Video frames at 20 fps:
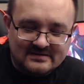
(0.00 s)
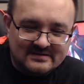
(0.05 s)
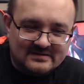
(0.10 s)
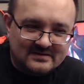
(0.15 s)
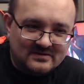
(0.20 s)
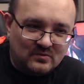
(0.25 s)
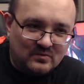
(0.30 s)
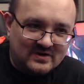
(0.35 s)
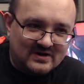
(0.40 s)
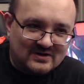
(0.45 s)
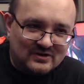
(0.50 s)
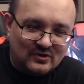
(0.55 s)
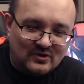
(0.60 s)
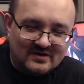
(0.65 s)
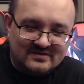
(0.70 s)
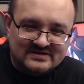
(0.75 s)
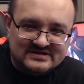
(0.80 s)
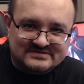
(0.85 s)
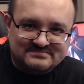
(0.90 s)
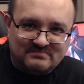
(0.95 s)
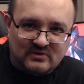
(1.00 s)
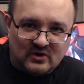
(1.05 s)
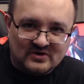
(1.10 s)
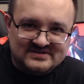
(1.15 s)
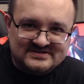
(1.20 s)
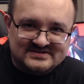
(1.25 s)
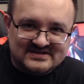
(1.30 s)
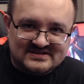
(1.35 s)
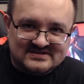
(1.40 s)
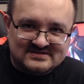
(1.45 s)
where a lot of these pod
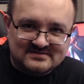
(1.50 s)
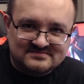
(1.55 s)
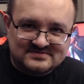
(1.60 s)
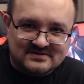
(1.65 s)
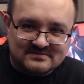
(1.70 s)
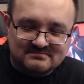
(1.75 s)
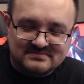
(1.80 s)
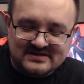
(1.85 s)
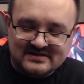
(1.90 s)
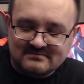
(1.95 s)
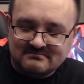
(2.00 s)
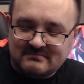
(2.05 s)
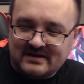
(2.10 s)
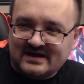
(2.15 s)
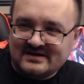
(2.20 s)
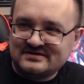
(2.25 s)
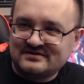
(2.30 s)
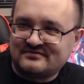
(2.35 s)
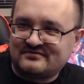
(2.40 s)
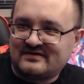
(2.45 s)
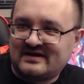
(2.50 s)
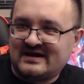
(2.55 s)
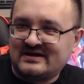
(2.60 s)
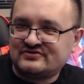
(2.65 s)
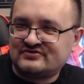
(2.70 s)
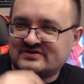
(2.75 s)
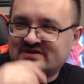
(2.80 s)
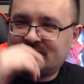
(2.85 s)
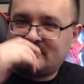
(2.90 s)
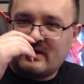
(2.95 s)
systems are being
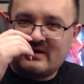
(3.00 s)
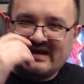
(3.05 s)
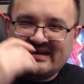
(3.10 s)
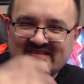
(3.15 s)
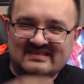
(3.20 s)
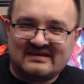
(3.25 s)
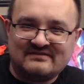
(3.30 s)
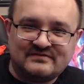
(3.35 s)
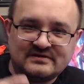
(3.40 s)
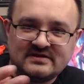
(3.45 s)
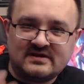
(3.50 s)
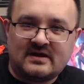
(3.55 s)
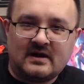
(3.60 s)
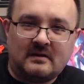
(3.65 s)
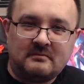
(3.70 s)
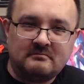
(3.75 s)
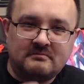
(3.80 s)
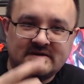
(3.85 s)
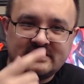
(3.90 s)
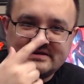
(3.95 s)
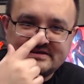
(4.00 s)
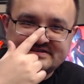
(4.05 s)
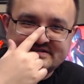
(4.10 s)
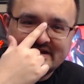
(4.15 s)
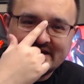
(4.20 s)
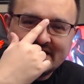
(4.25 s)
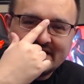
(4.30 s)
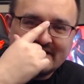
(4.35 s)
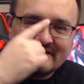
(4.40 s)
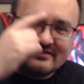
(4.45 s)
manufactured, about 11 companies
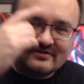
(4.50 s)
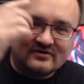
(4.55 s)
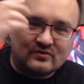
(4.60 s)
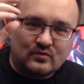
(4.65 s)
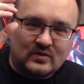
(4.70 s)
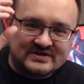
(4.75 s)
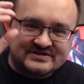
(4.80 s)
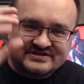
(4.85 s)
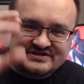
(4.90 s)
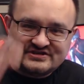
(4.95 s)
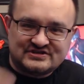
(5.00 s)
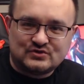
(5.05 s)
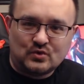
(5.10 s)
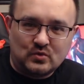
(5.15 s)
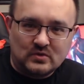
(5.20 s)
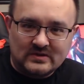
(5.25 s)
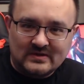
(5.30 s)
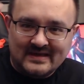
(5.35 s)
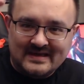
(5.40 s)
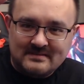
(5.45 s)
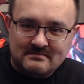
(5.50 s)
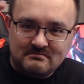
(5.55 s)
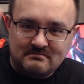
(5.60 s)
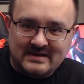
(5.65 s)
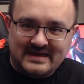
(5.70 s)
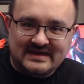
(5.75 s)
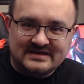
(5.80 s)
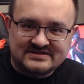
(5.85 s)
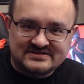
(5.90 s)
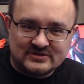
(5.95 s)
that were solely
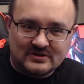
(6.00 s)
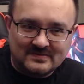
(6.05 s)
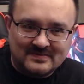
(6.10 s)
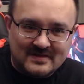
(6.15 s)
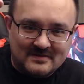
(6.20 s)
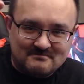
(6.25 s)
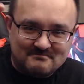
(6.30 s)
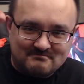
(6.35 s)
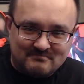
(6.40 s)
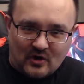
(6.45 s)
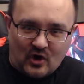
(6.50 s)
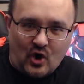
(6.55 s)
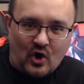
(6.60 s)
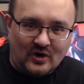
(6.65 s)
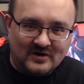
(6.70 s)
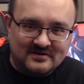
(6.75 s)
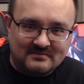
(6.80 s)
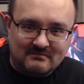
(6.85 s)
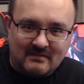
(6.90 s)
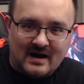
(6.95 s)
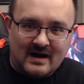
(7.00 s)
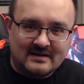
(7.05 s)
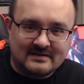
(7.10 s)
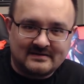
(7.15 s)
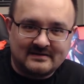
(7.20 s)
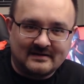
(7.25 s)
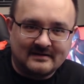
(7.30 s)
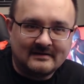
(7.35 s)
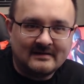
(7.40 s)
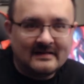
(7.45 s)
based on the pod
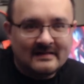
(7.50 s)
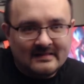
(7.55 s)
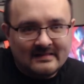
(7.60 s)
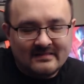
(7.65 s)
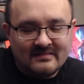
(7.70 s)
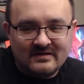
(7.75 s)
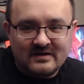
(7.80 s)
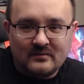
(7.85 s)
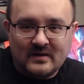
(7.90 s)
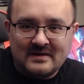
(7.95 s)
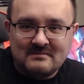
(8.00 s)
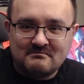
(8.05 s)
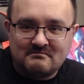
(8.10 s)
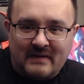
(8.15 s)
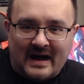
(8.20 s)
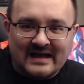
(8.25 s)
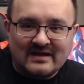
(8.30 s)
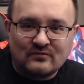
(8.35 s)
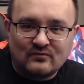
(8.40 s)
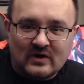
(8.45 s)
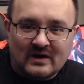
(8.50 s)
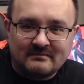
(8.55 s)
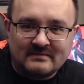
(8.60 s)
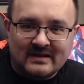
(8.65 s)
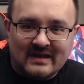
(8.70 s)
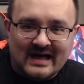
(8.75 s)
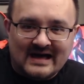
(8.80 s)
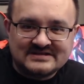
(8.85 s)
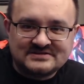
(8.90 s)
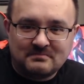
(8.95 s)
market, they went bankrupt
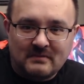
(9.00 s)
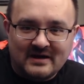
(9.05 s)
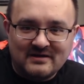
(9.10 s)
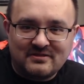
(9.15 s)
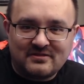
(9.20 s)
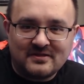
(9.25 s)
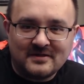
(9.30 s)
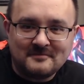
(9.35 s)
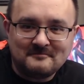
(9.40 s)
last month.